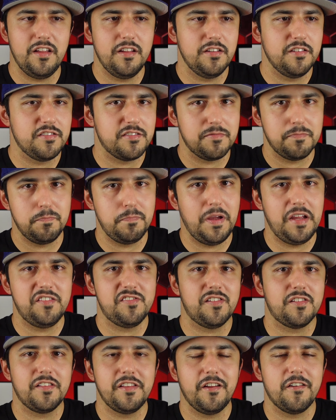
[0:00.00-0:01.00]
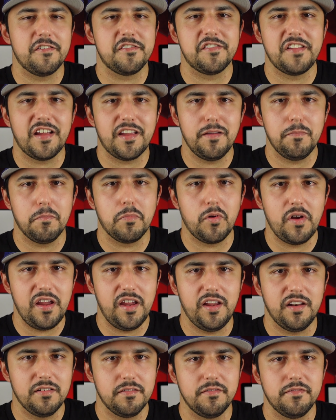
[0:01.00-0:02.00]
is basically our second
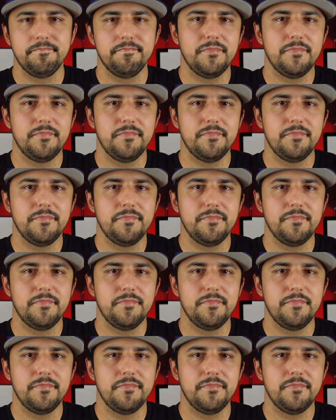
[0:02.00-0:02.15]
brain.